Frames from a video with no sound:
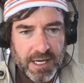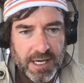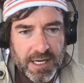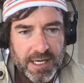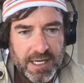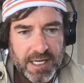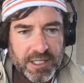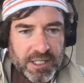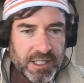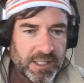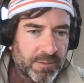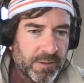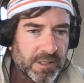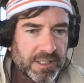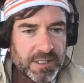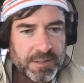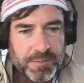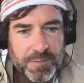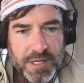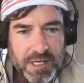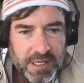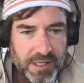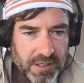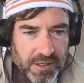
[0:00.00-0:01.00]
He just wants
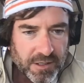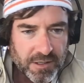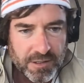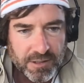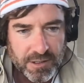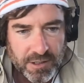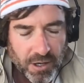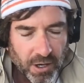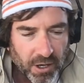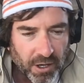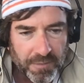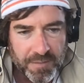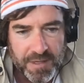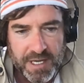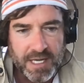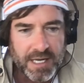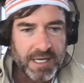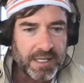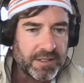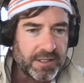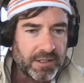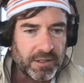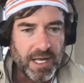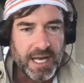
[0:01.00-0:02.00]
me to call me
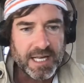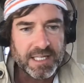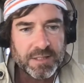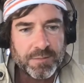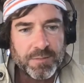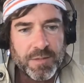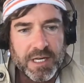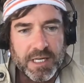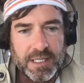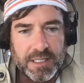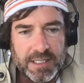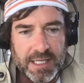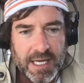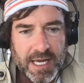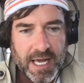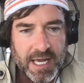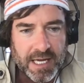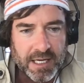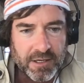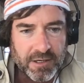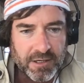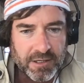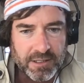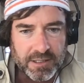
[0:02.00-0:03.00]
in at the last minute to
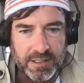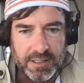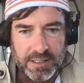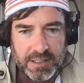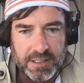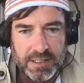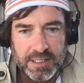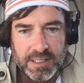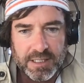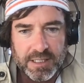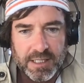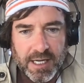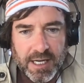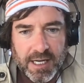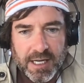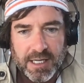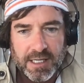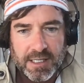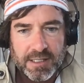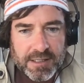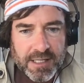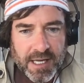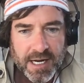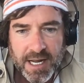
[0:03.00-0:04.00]
hang curtains.
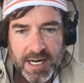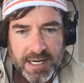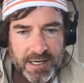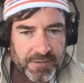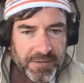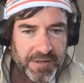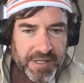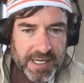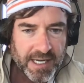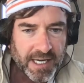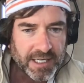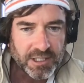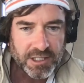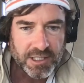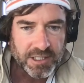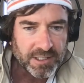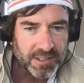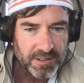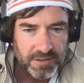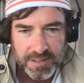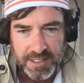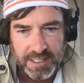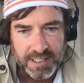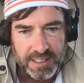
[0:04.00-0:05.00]
Then I don't think I should
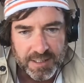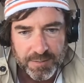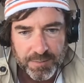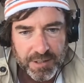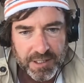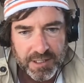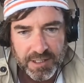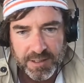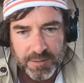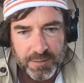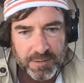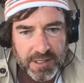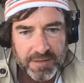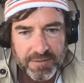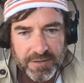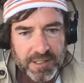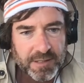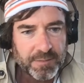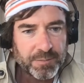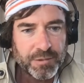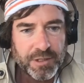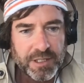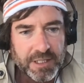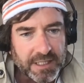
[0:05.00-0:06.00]
do this because we have a
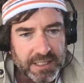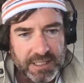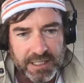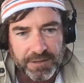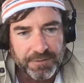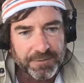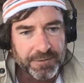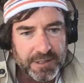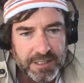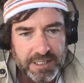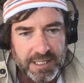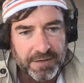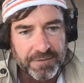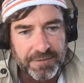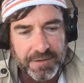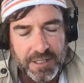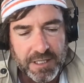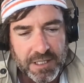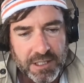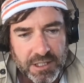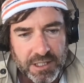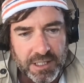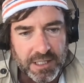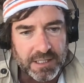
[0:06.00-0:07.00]
completely different
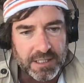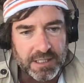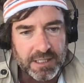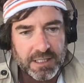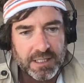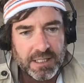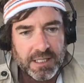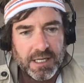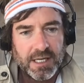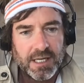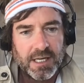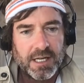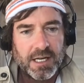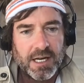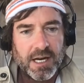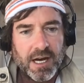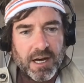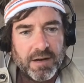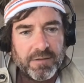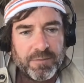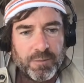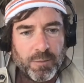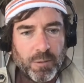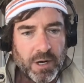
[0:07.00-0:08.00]
definition
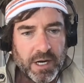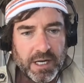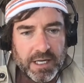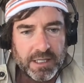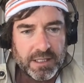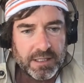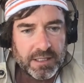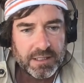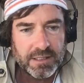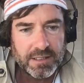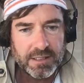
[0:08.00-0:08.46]
of what